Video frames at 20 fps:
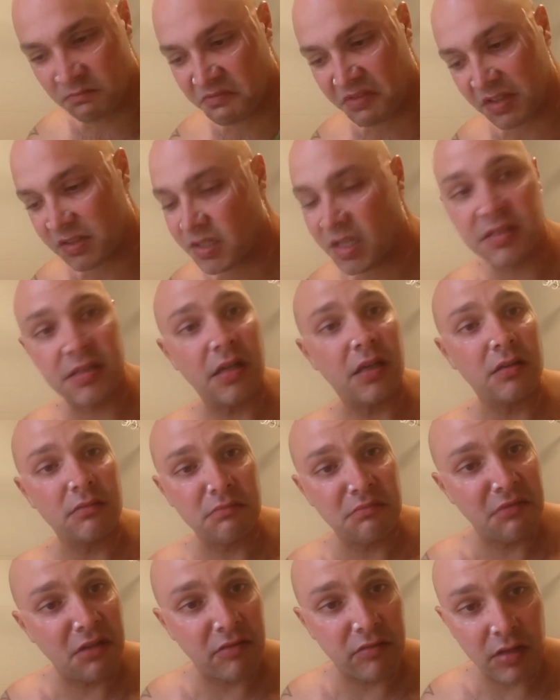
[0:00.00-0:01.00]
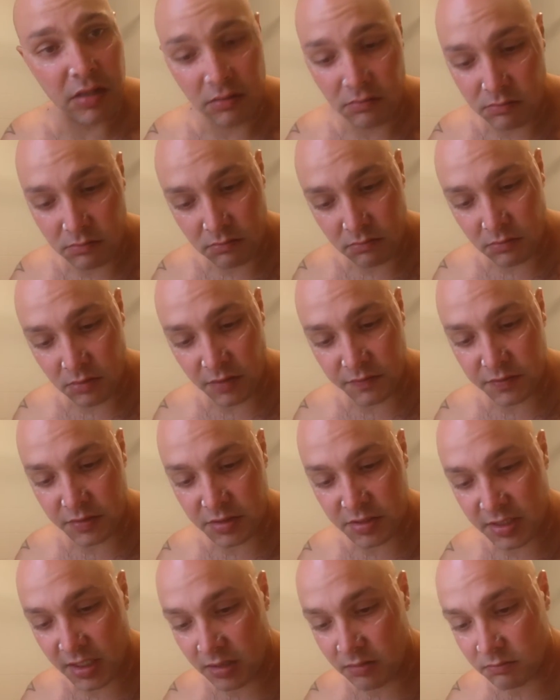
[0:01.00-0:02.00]
fantastic. Love it, love the
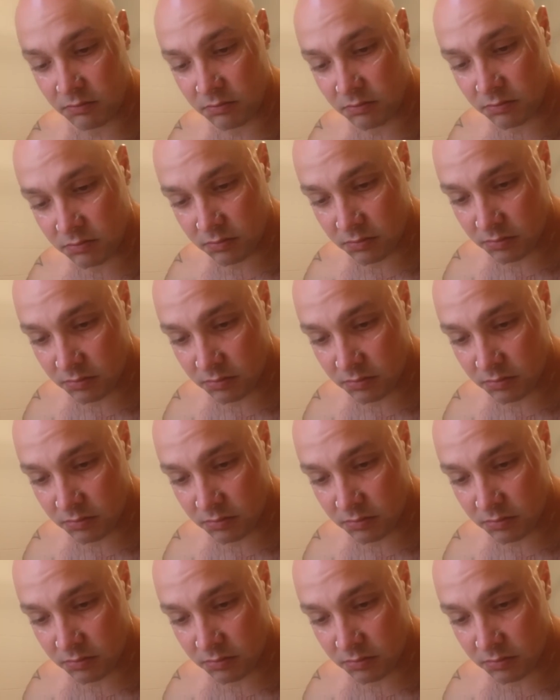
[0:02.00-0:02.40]
scent.